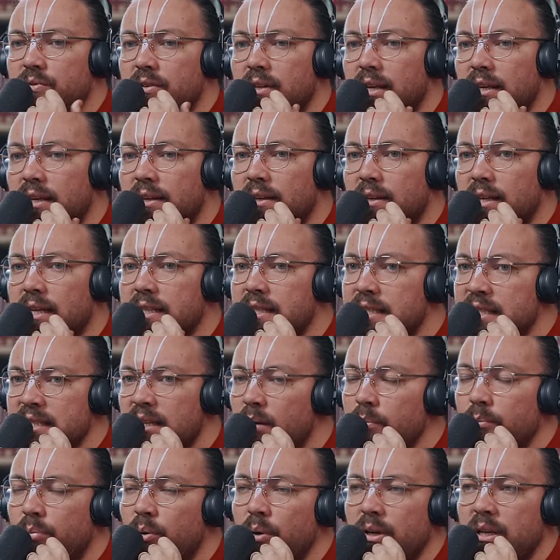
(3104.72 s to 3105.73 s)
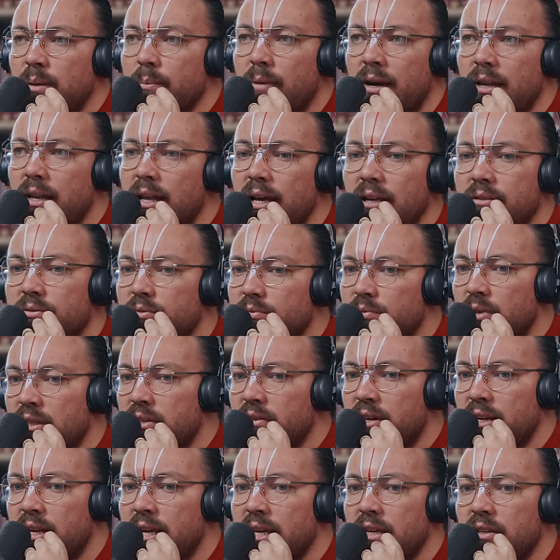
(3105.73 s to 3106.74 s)
feel like at some point in my life, whether
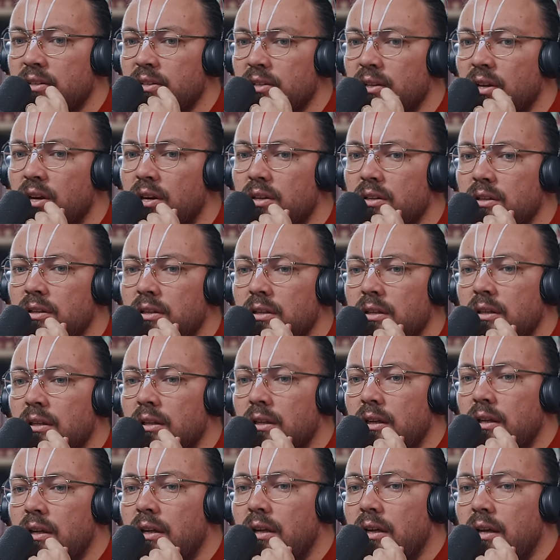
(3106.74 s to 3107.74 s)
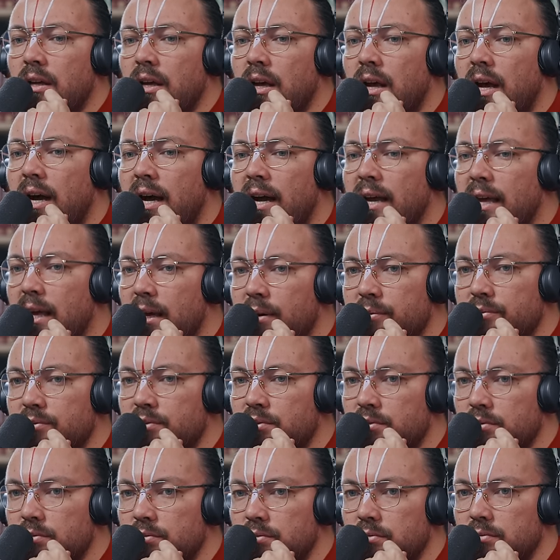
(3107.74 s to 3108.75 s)
I like it or not, I have
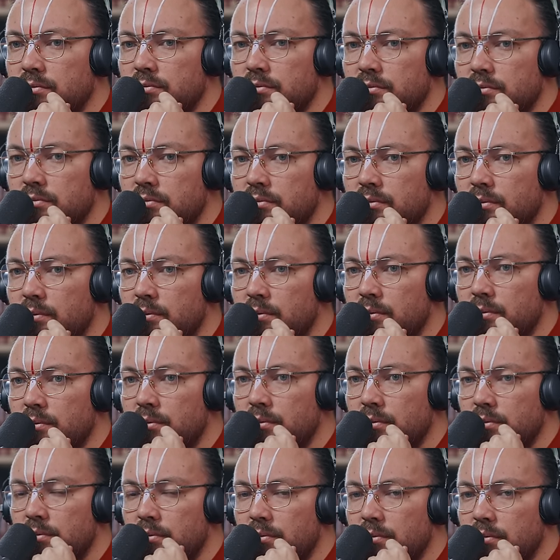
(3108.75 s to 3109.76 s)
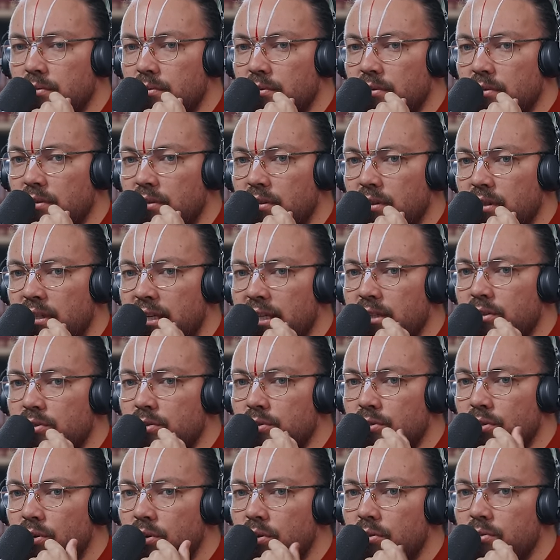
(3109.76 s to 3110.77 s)
to get to
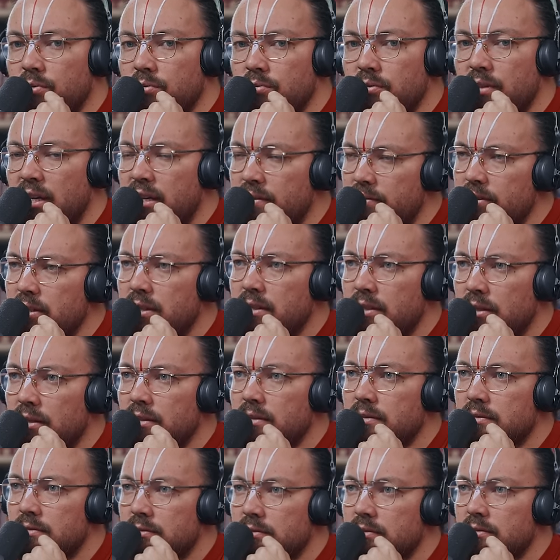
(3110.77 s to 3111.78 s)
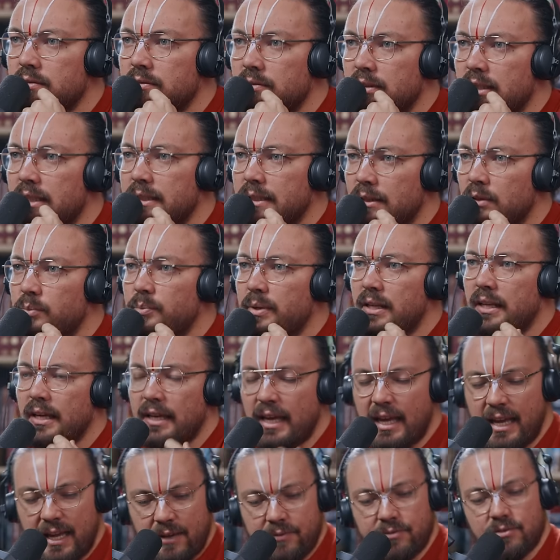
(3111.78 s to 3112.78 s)
know everything a little bit. Like,
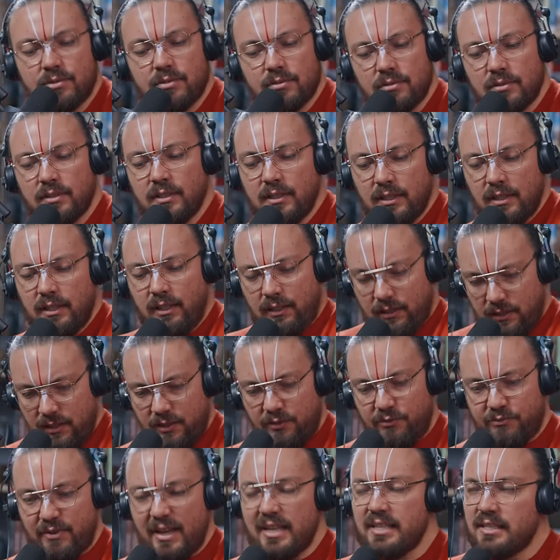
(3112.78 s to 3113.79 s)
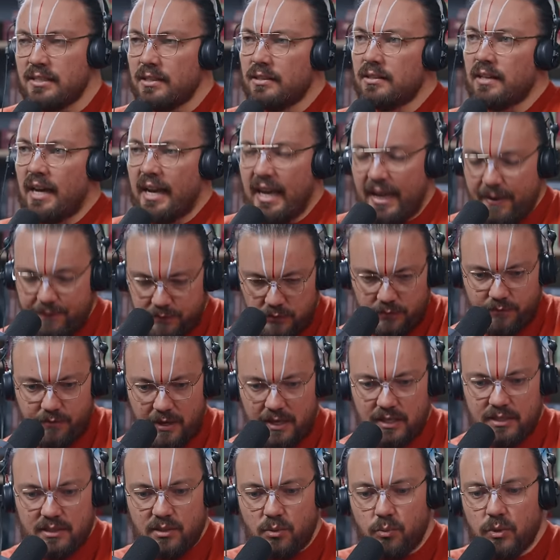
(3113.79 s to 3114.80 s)
I have to face it, I have to
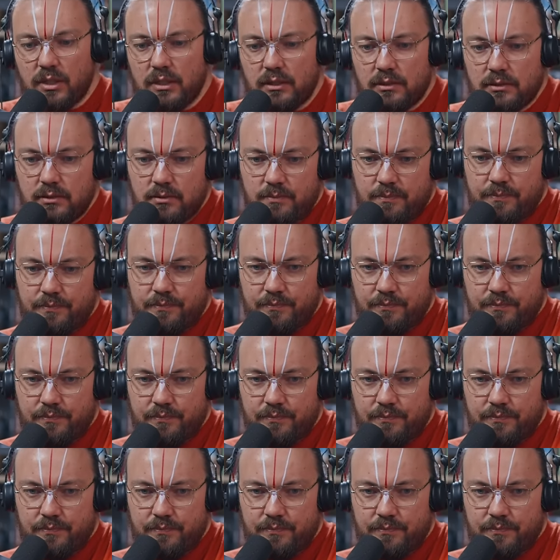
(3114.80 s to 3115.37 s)
face the world.